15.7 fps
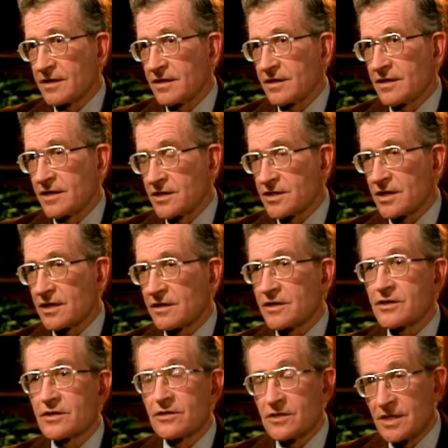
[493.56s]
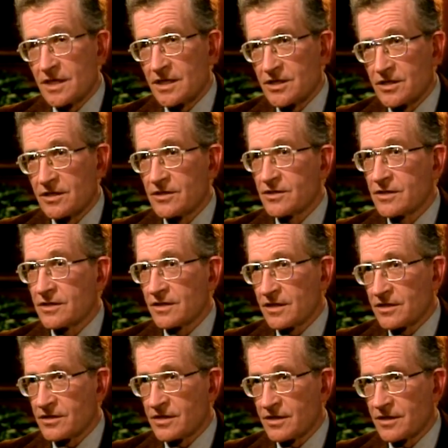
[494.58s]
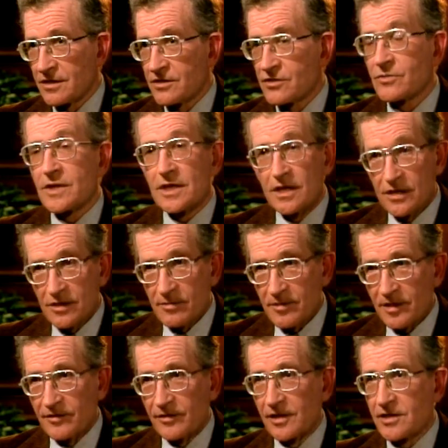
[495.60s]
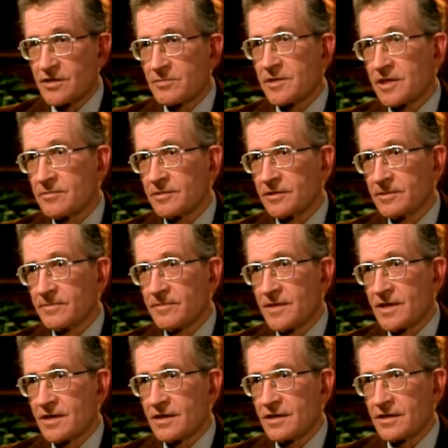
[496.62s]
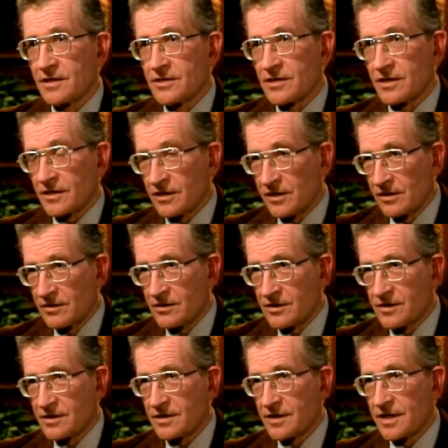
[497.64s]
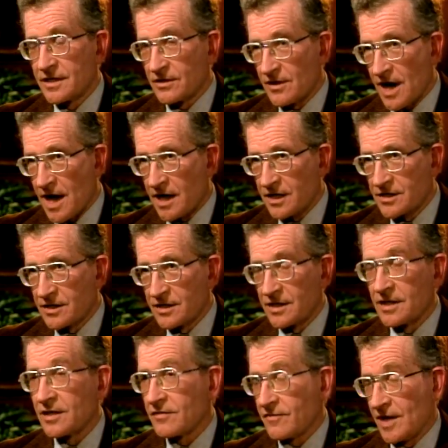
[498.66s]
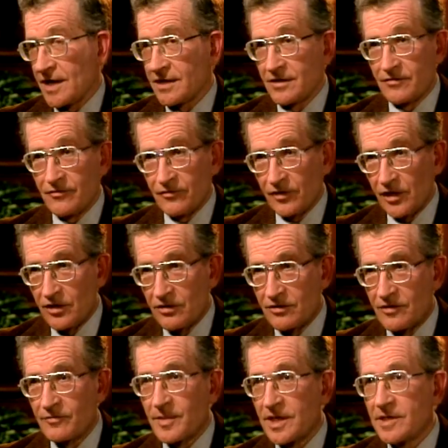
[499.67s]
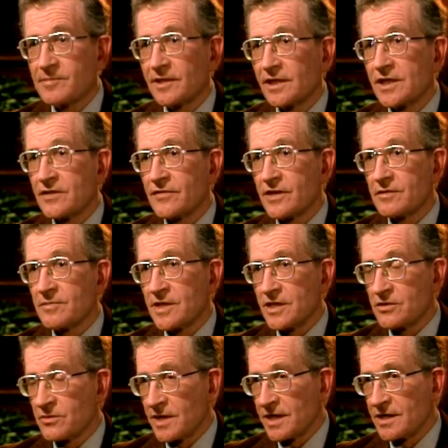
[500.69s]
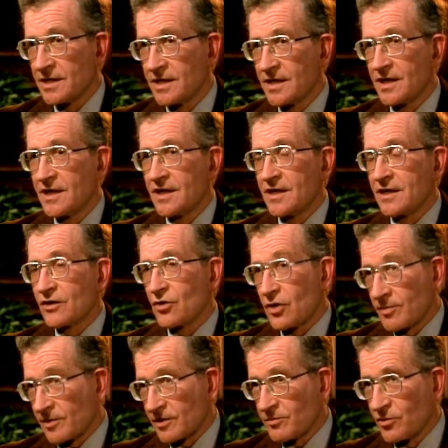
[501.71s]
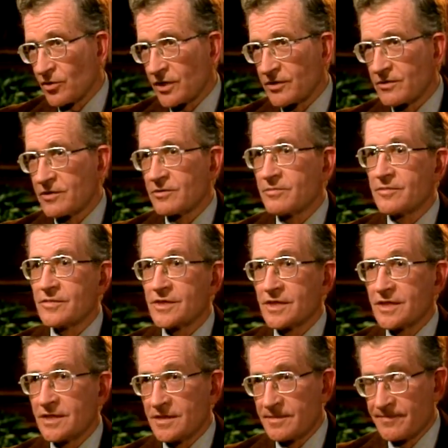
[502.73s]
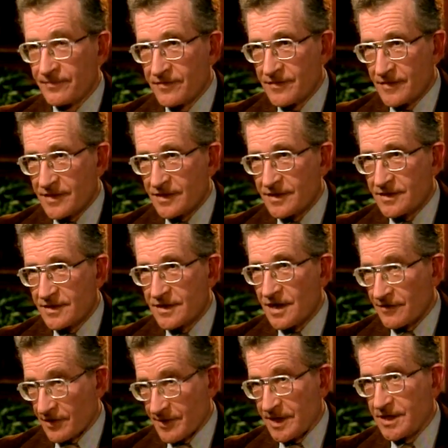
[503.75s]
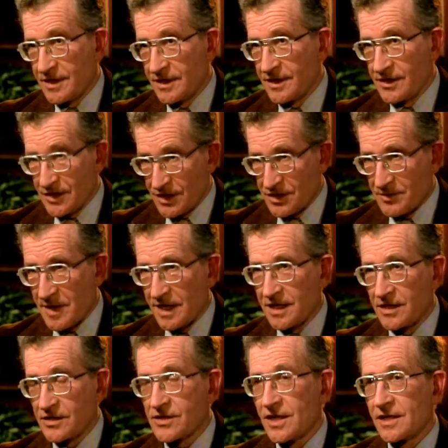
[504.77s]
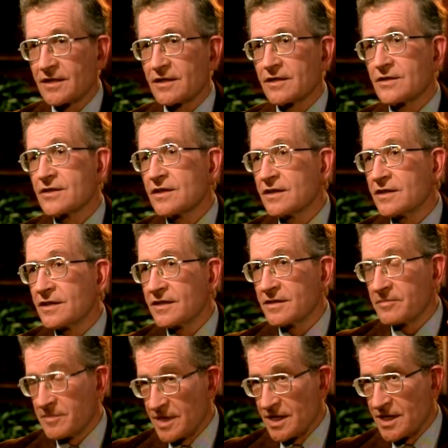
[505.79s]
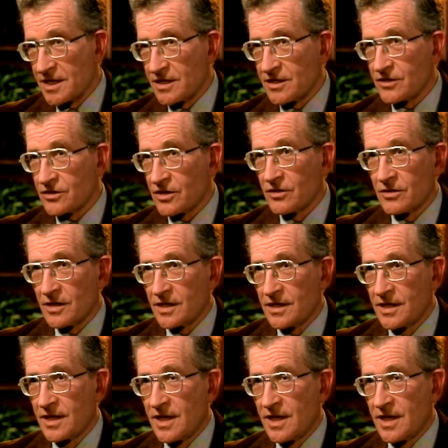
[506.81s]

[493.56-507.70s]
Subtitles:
They share associations and concerns with other privileged people. There's a close interaction and, in fact, a flow of people even between corporate boardrooms and government decision-making centers and media and so on.